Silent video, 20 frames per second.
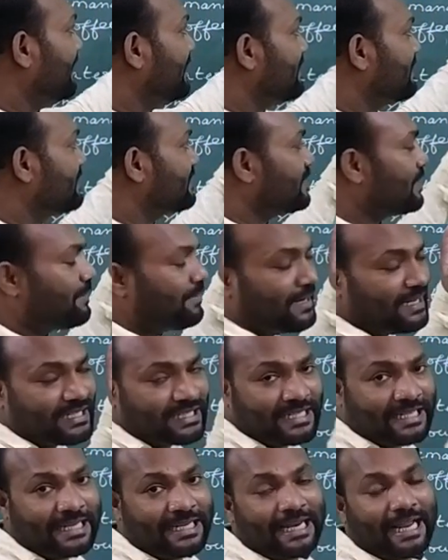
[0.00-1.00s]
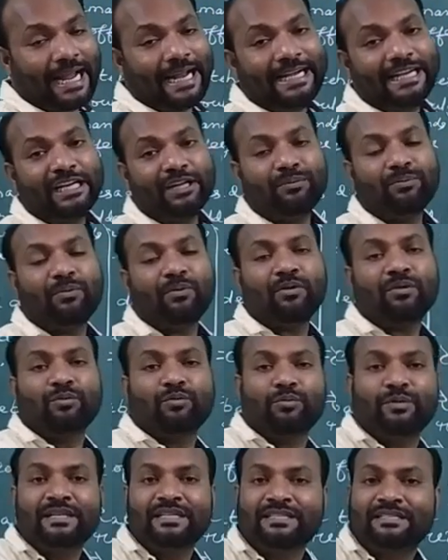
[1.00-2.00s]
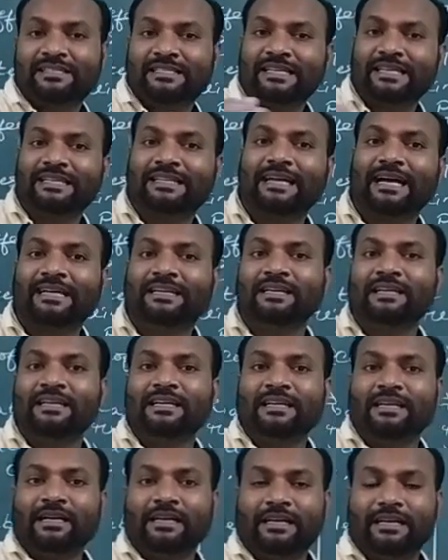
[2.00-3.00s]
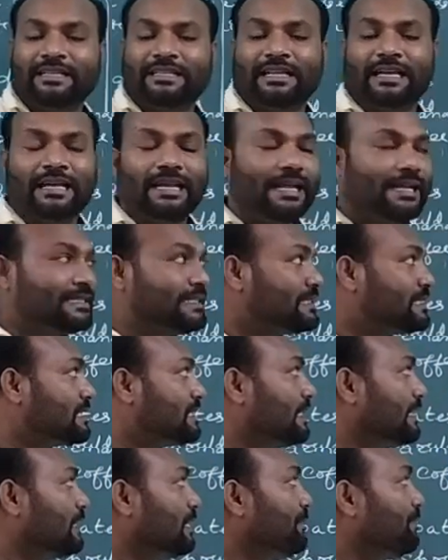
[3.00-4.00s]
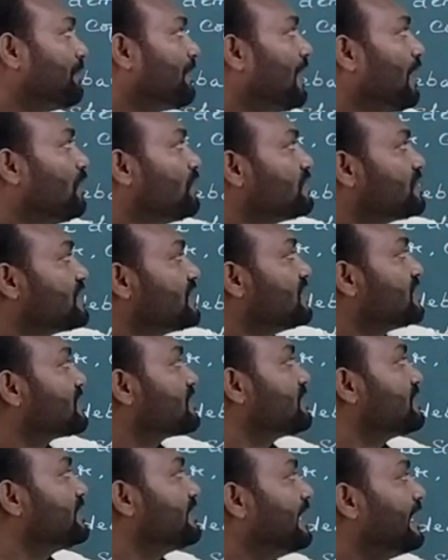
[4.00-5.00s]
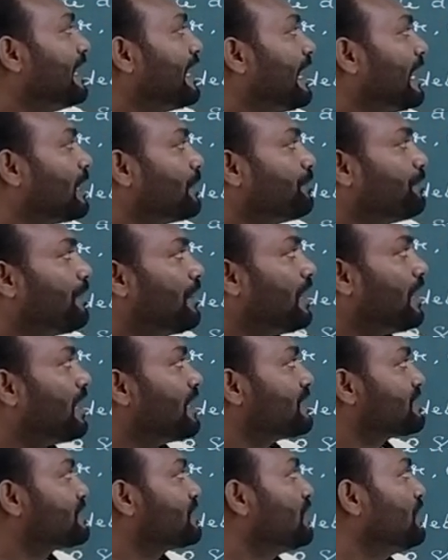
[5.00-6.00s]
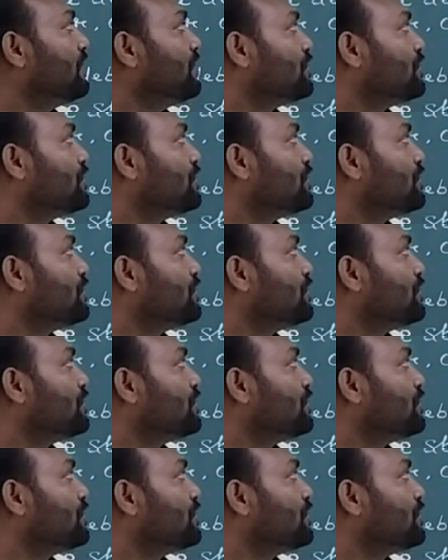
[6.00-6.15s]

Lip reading: in 1794 we see that in the legislative councils they had passed